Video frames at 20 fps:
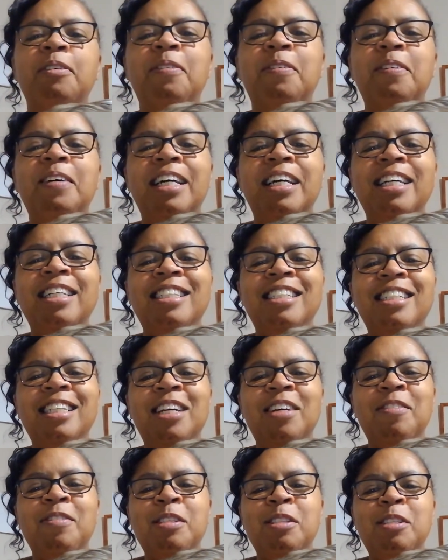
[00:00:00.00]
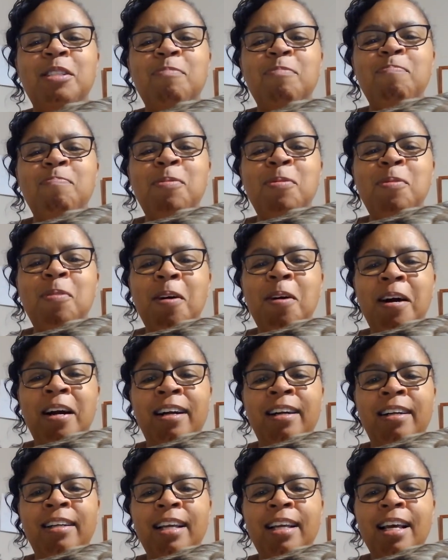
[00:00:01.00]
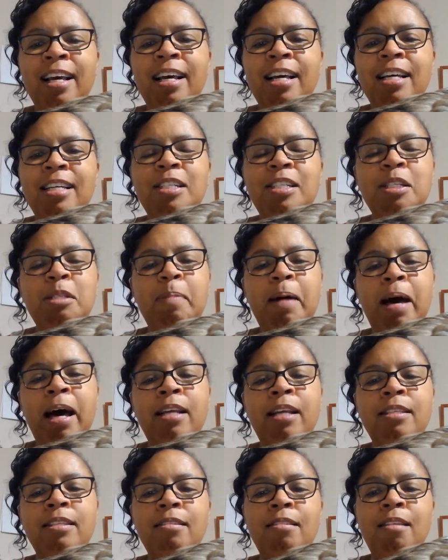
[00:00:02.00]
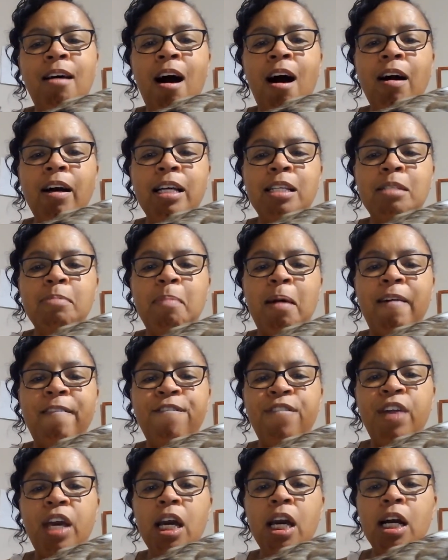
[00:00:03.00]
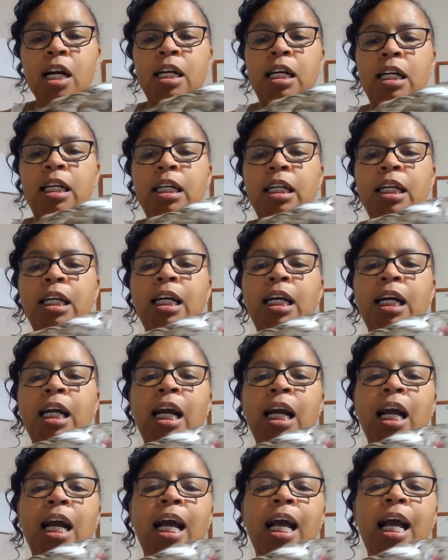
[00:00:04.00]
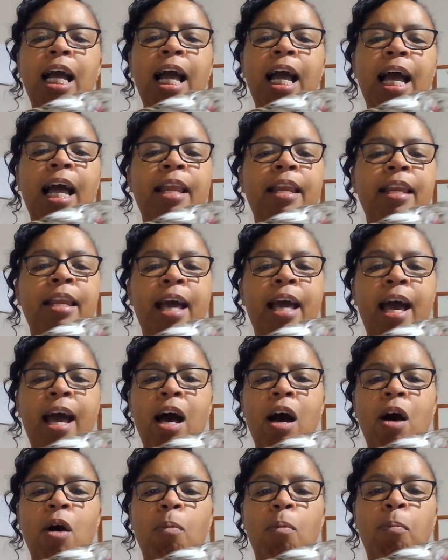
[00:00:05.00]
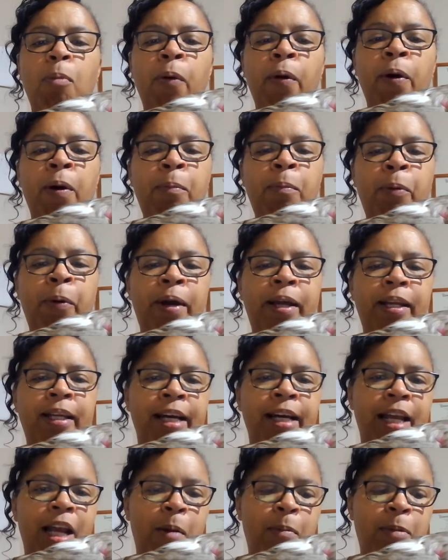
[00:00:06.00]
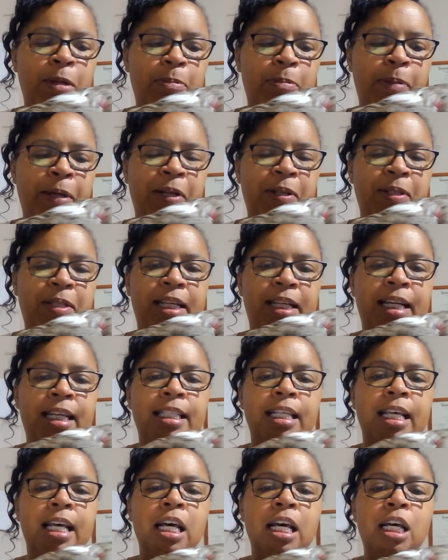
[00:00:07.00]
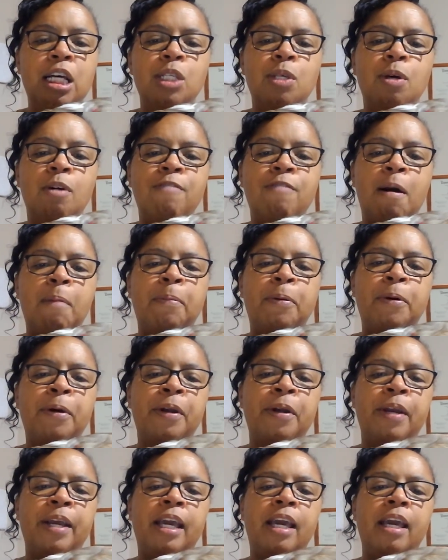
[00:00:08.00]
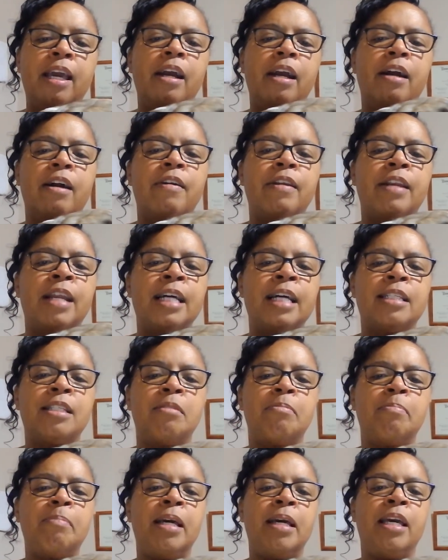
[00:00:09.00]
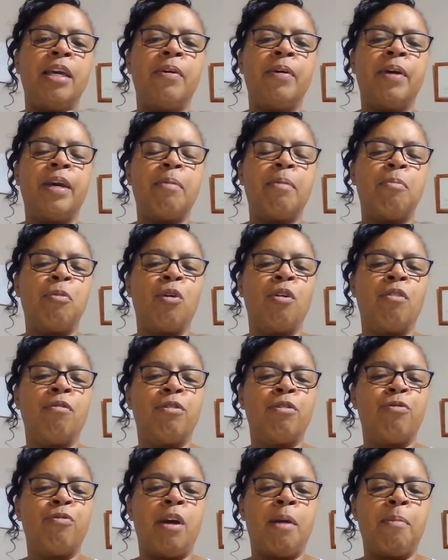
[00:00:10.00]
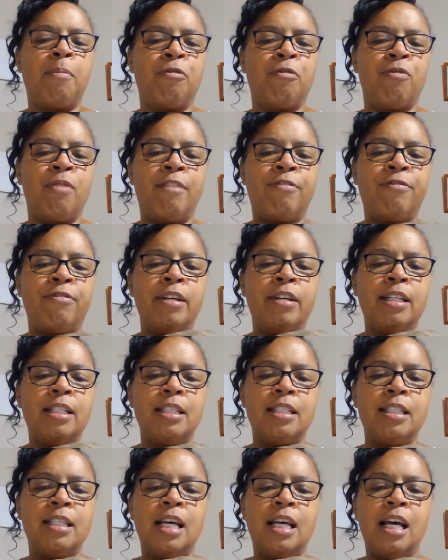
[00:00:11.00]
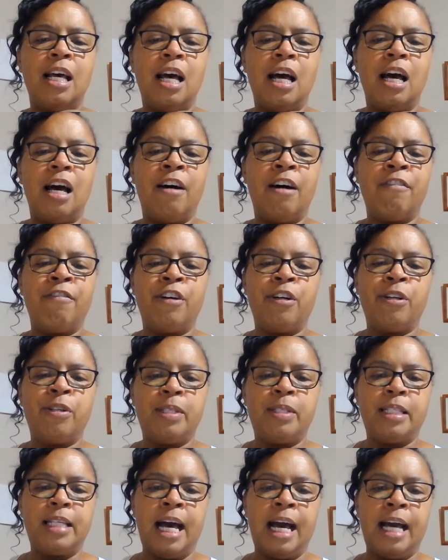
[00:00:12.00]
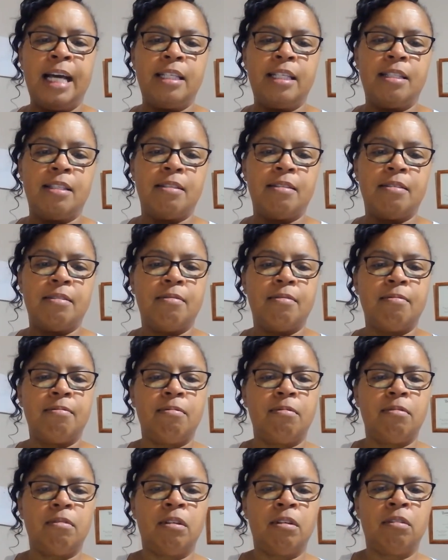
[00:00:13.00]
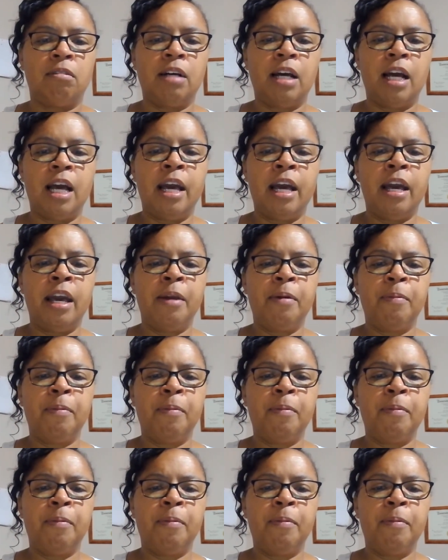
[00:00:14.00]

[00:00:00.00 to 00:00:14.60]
when she was born. She's about as long as my finger. And now, boy oh boy, look at how much bigger she is. So if I put her here next to me, you get more of a frame of reference of her size. Okay?